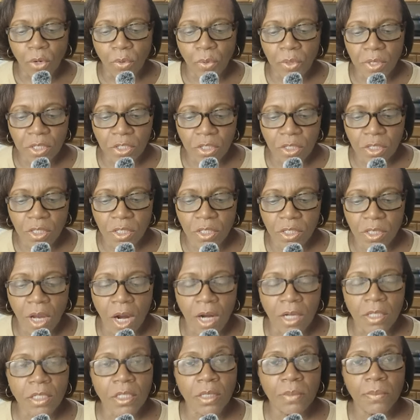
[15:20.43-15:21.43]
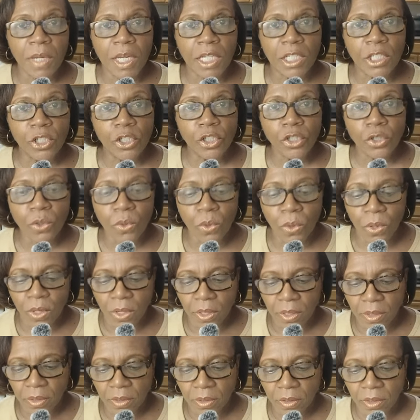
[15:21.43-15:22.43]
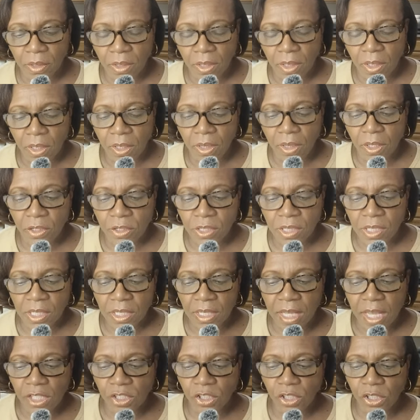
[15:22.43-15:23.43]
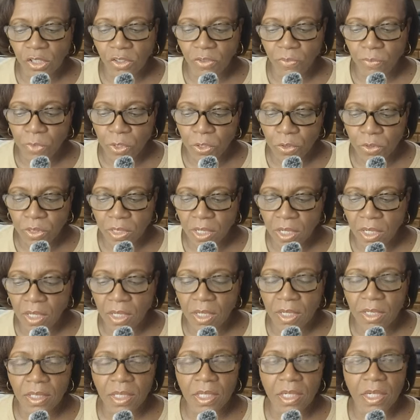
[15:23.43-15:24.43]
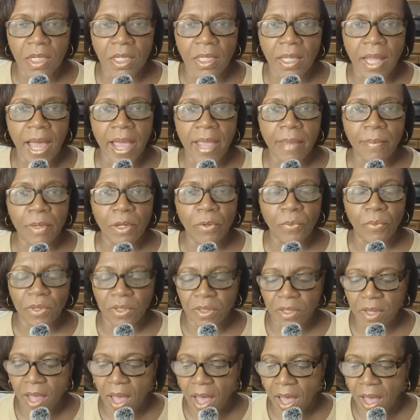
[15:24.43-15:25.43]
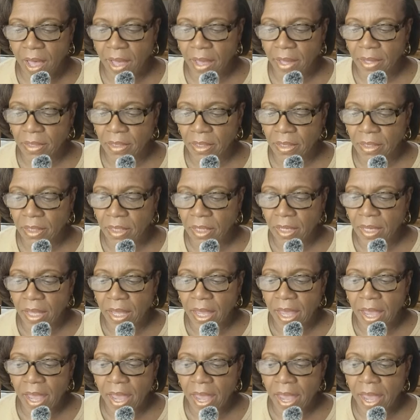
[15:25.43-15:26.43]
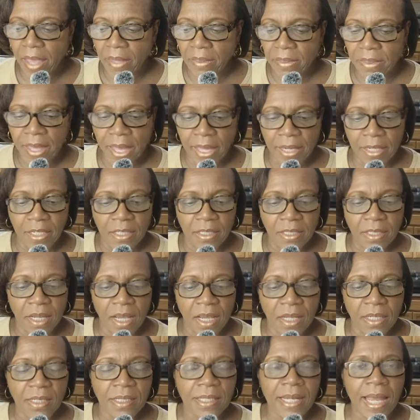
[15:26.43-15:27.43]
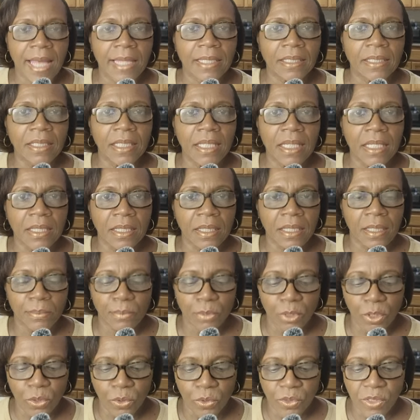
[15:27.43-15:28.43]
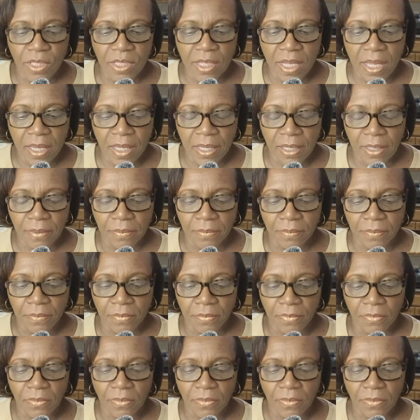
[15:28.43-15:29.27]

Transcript: Christians are to make sure their selection of music is in alignment with God and that it does not lead them to sin.